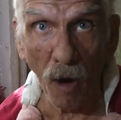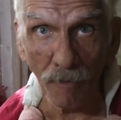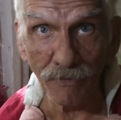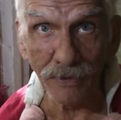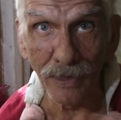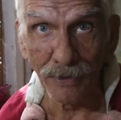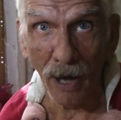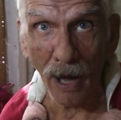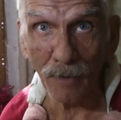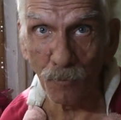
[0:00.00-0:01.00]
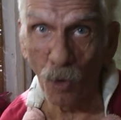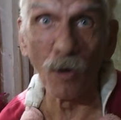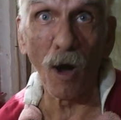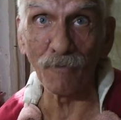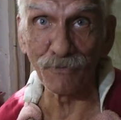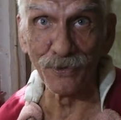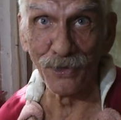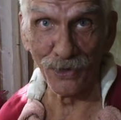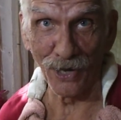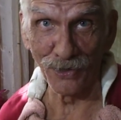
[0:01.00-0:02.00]
often than not, more often
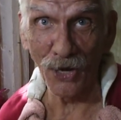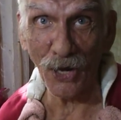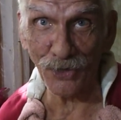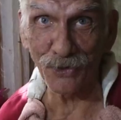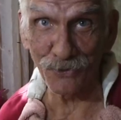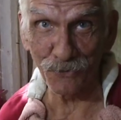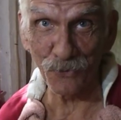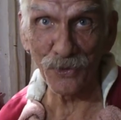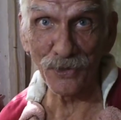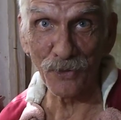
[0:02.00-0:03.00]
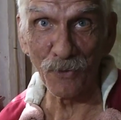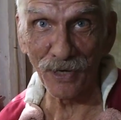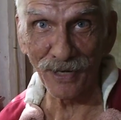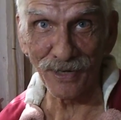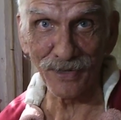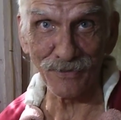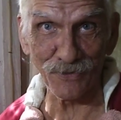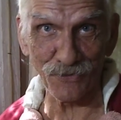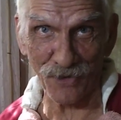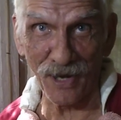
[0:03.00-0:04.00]
than I'd like is really what I'd like to
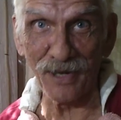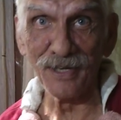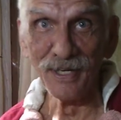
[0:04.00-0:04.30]
say.